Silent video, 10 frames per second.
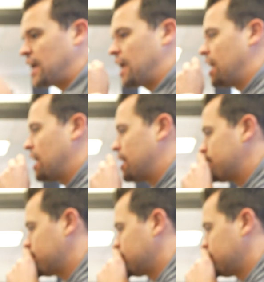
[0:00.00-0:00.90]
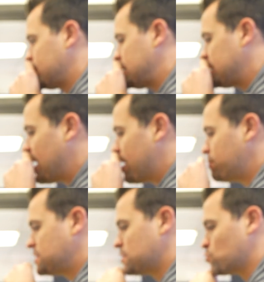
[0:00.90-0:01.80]
And he gave
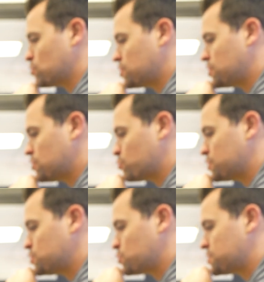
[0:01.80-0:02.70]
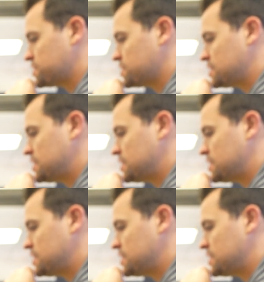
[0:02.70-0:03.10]
me some really good resources.